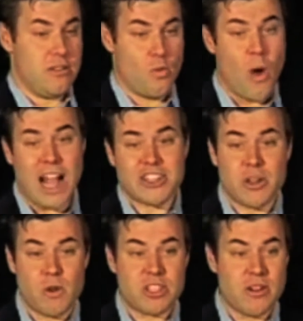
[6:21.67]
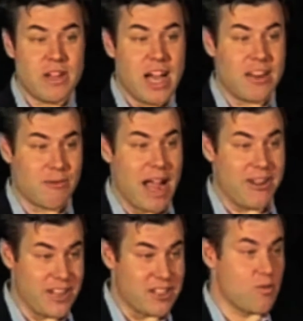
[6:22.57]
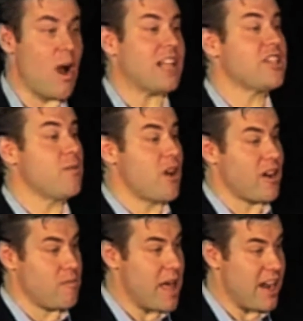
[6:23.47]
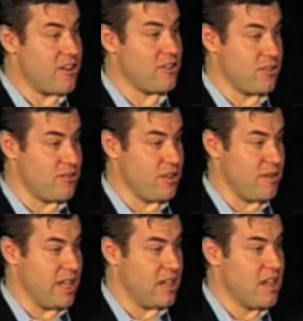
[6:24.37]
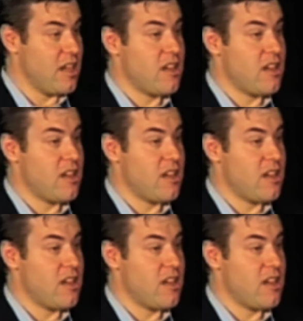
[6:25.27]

watching what's going on around us, watching what our competitors are doing,